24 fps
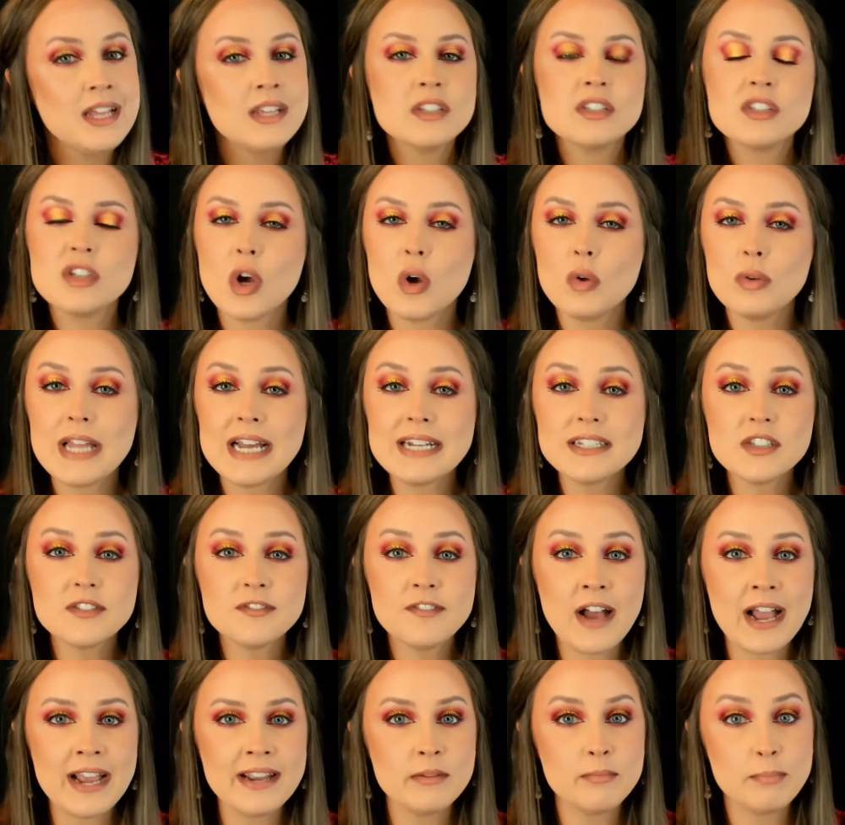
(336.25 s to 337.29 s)
So let's
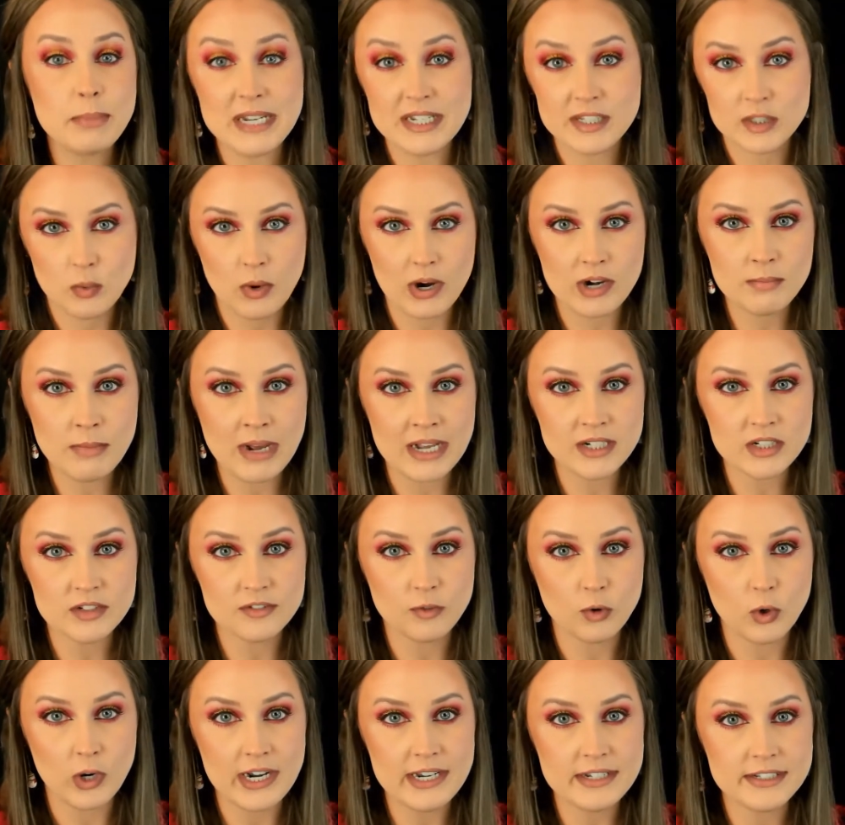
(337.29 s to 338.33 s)
find b squared
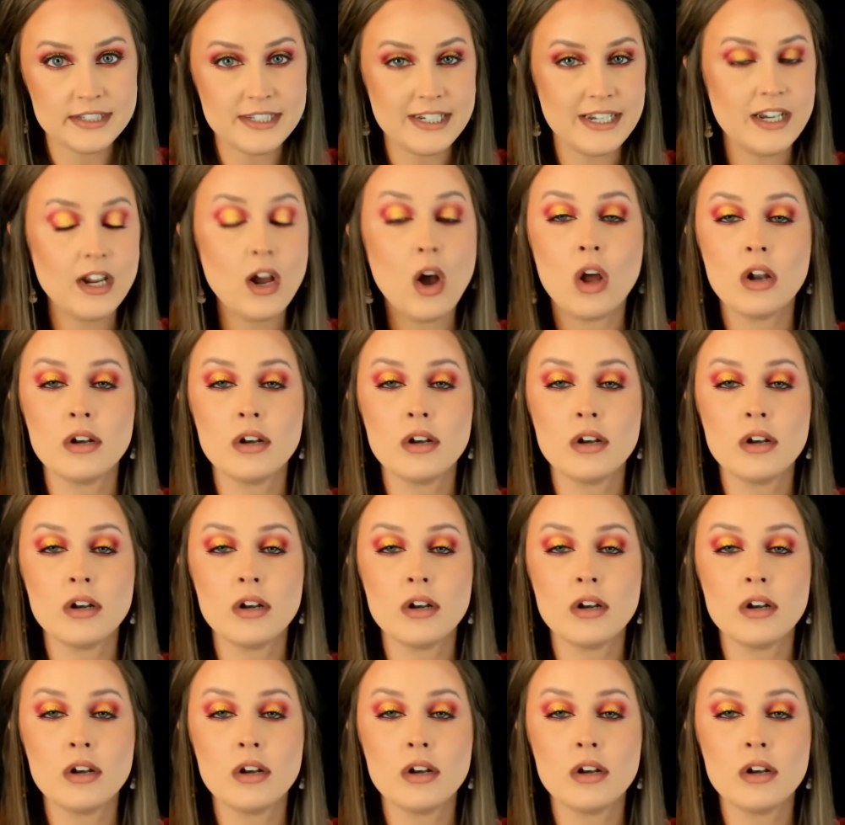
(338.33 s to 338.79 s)
minus 4ac